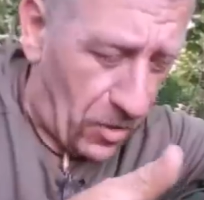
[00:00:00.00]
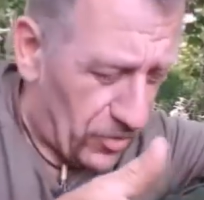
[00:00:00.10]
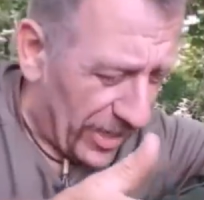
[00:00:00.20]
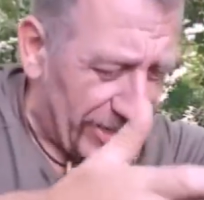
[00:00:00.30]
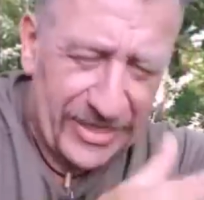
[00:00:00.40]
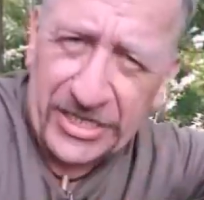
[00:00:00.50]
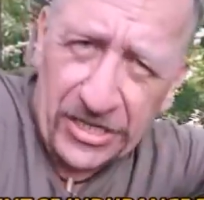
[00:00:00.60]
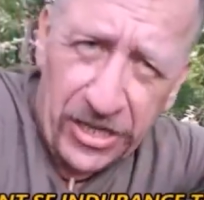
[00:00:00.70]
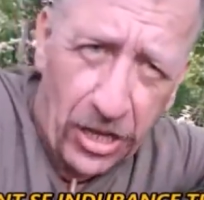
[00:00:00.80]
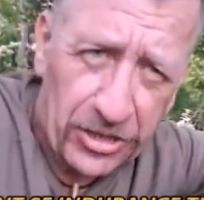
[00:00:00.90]
Okay, there's
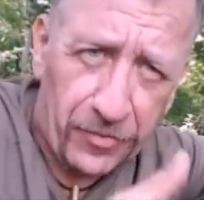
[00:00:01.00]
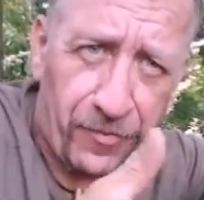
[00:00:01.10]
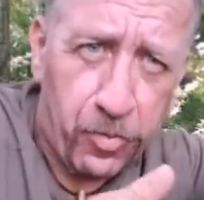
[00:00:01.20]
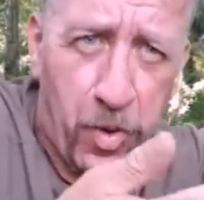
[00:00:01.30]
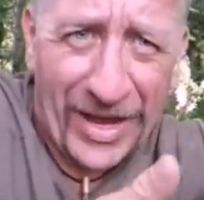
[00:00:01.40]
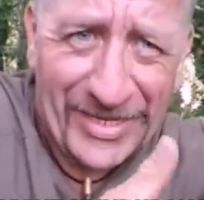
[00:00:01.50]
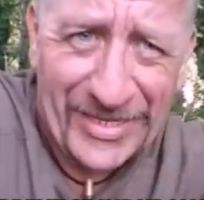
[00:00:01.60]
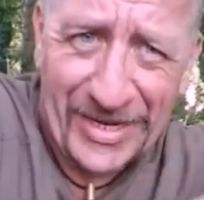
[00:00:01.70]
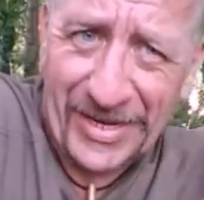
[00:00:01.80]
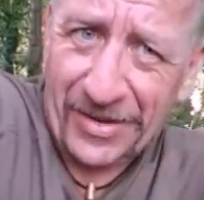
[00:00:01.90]
a lot of
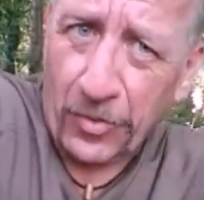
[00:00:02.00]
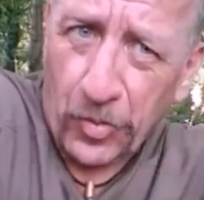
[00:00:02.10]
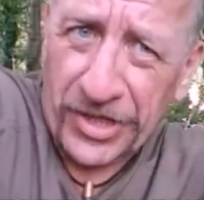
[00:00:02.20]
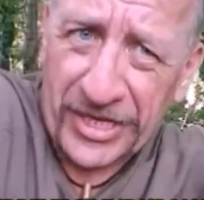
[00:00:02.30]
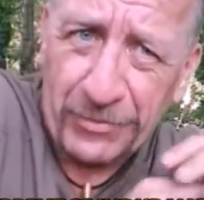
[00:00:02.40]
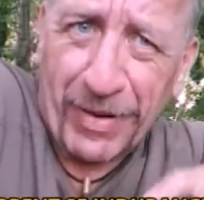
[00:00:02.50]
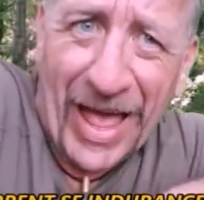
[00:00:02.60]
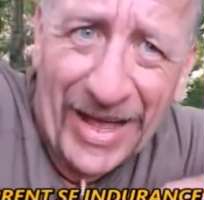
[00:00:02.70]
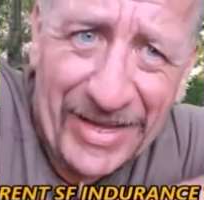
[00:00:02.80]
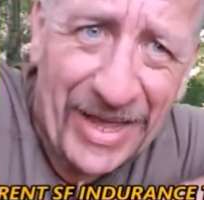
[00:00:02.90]
weight with this
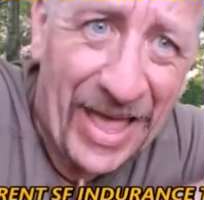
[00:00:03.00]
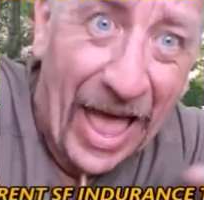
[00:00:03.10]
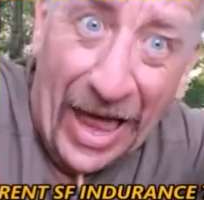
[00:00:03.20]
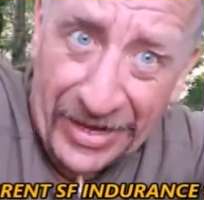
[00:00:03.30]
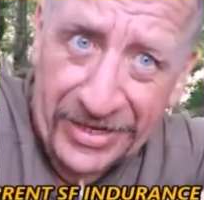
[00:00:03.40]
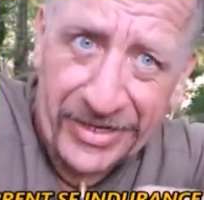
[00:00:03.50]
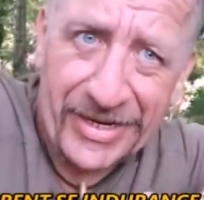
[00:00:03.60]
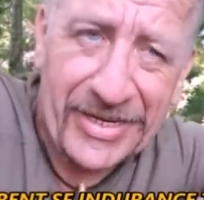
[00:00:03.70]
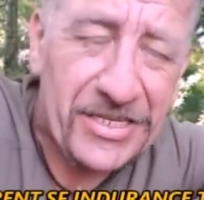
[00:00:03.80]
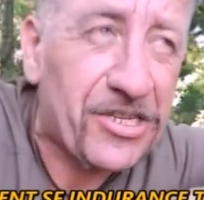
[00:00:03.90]
pack
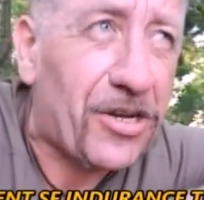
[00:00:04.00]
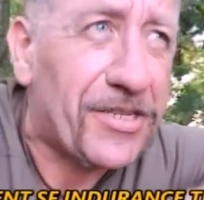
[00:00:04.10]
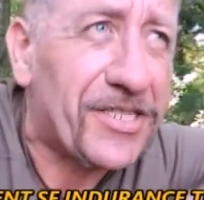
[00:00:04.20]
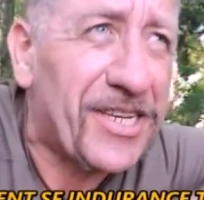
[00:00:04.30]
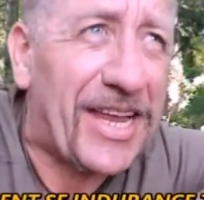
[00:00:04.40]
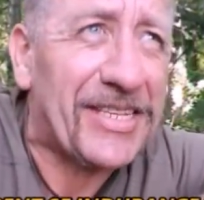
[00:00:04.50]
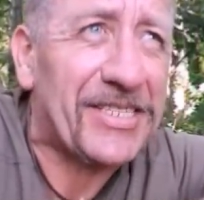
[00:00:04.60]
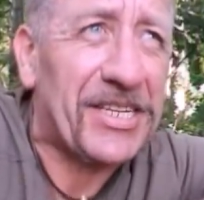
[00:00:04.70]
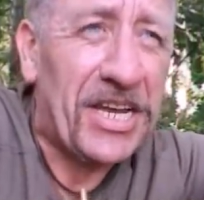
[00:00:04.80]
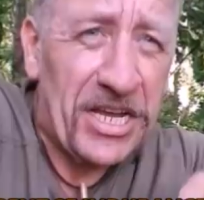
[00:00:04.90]
and its
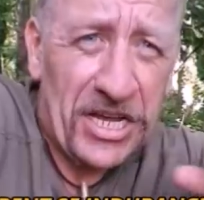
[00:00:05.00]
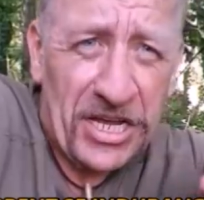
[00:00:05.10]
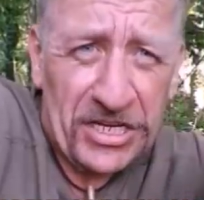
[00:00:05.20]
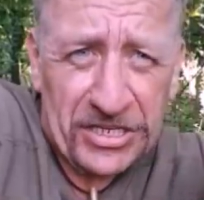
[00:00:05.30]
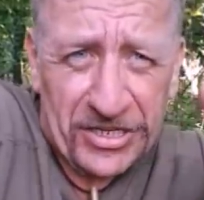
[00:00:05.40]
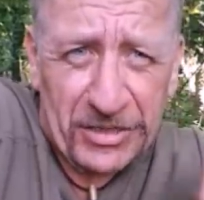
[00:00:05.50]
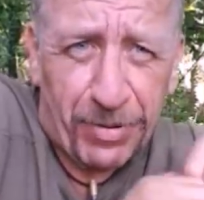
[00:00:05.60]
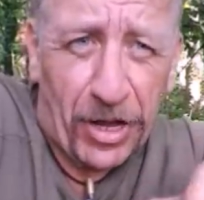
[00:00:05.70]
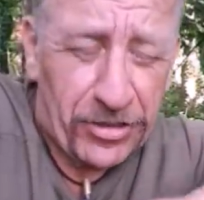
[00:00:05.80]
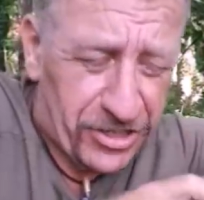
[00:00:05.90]
contents, so there's
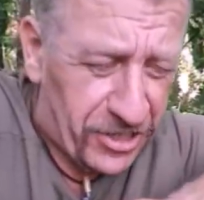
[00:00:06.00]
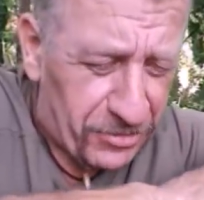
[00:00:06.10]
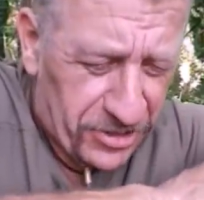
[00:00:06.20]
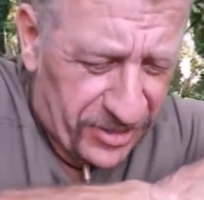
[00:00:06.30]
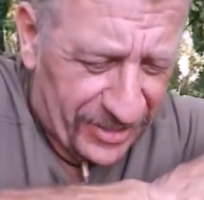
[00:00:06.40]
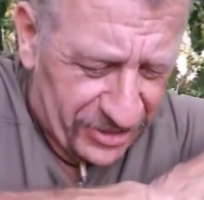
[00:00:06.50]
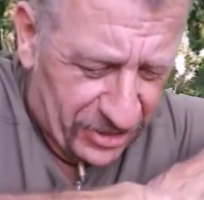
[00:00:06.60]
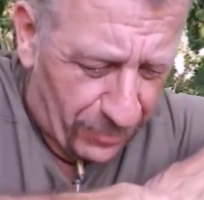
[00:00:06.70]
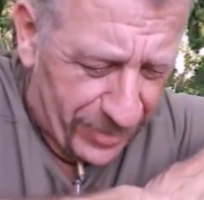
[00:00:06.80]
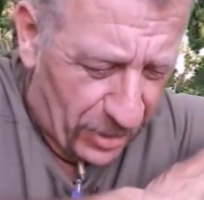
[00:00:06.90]
a part 2 to this
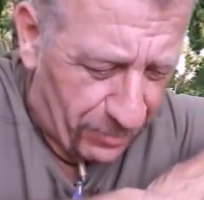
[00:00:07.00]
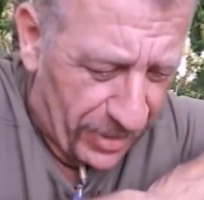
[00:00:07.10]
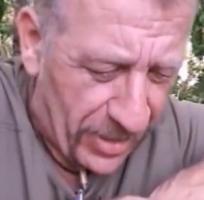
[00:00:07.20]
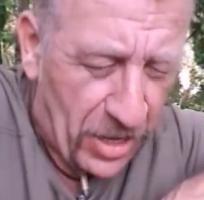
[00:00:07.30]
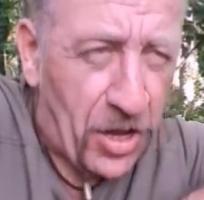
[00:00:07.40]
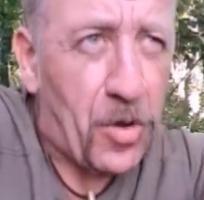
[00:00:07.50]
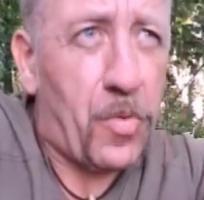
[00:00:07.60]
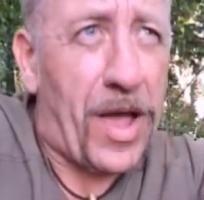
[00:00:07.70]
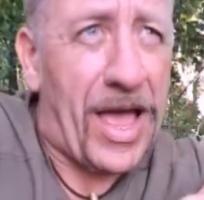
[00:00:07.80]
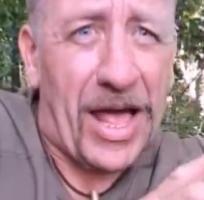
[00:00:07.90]
coming up
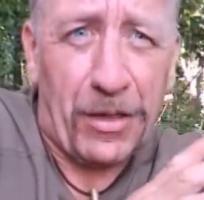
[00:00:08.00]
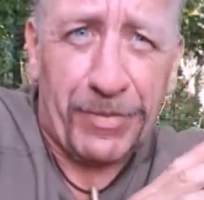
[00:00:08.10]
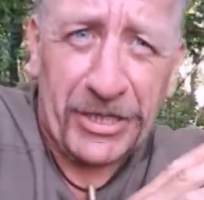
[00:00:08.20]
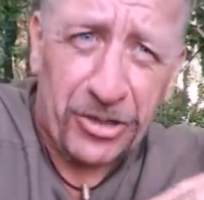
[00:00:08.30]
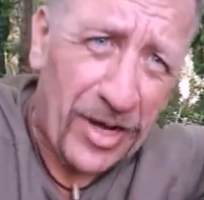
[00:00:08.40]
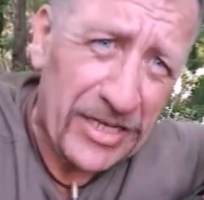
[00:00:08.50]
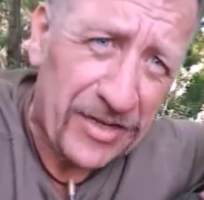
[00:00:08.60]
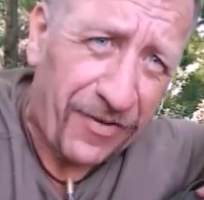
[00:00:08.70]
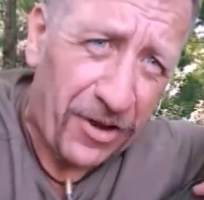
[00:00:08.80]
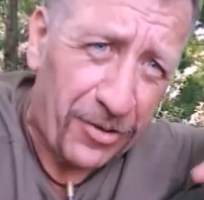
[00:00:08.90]
where I'll be
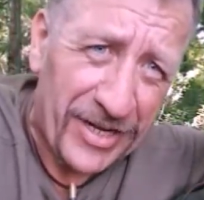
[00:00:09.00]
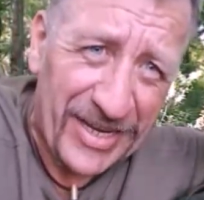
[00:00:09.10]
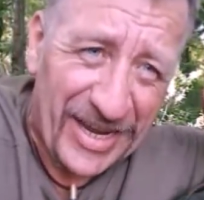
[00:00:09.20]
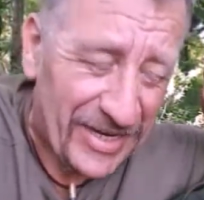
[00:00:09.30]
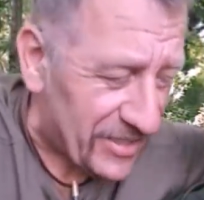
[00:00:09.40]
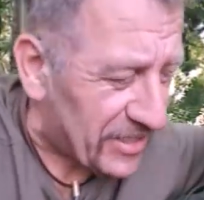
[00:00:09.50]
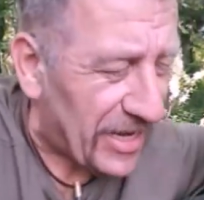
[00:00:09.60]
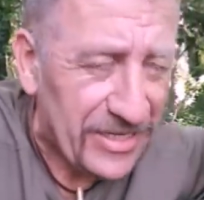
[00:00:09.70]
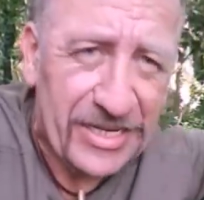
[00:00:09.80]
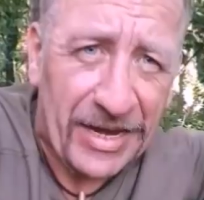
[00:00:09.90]
transferring the
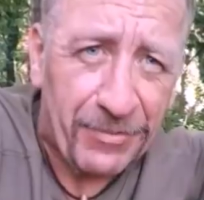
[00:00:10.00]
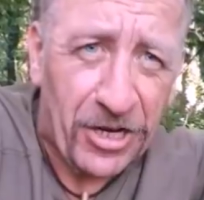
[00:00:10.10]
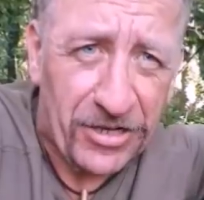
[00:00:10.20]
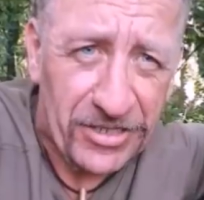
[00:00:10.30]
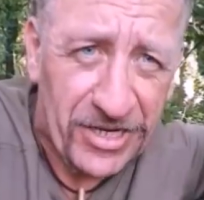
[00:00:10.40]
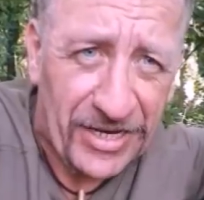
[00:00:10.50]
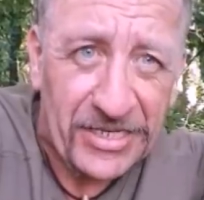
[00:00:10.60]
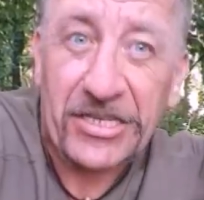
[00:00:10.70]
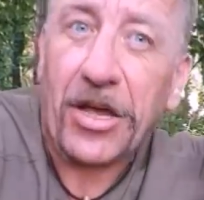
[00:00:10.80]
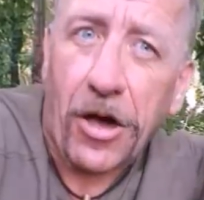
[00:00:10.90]
exact same
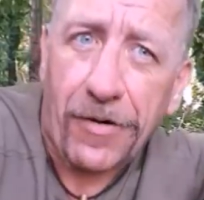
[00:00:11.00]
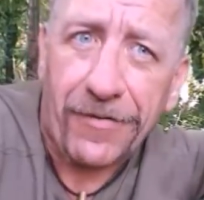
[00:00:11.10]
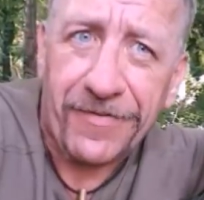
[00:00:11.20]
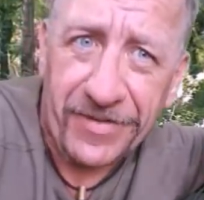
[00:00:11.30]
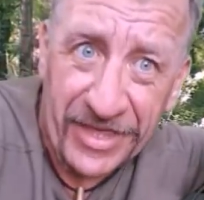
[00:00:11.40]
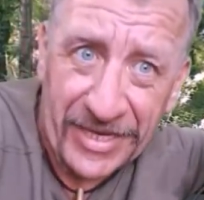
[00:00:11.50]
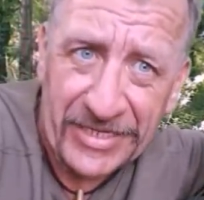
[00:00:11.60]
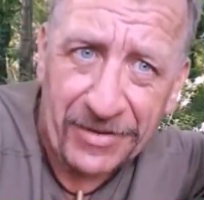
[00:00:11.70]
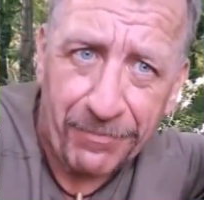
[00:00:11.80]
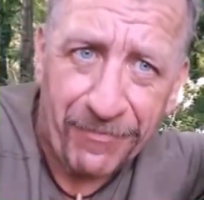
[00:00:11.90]
contents of
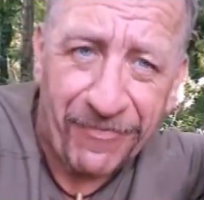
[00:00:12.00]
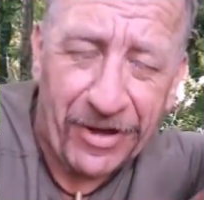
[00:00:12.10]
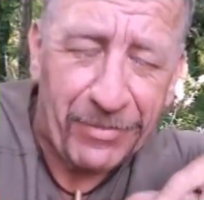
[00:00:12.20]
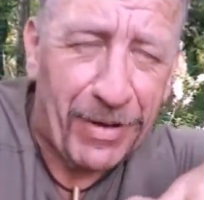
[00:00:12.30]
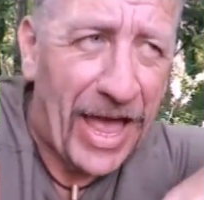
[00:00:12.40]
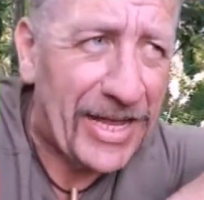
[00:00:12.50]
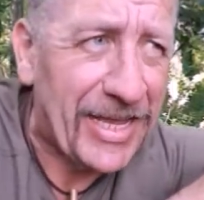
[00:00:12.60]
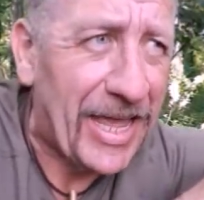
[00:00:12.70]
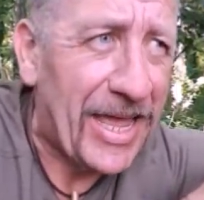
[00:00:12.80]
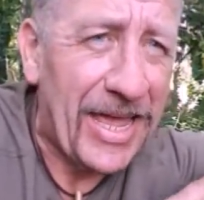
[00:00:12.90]
this very
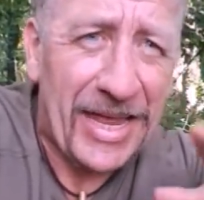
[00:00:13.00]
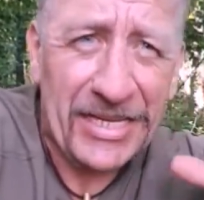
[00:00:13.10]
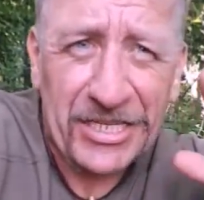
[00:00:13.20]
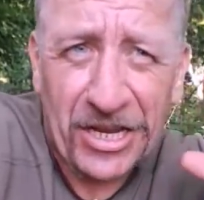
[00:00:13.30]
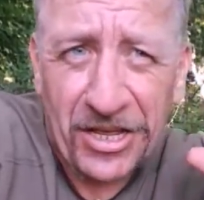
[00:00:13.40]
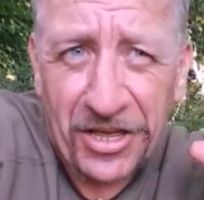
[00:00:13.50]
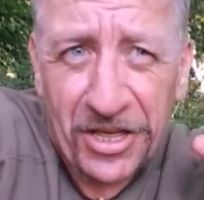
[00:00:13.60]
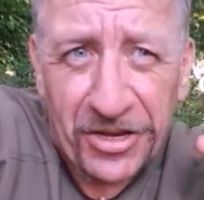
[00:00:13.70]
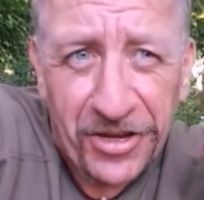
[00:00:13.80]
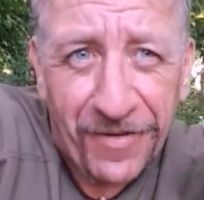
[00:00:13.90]
pack into
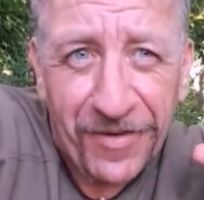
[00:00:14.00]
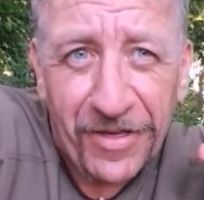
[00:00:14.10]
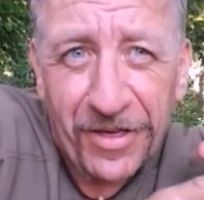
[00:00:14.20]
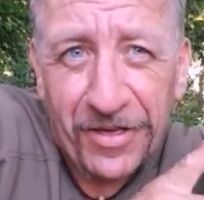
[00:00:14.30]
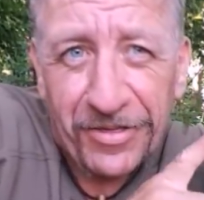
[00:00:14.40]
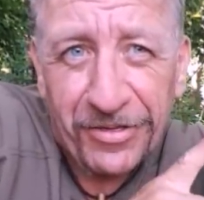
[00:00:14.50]
another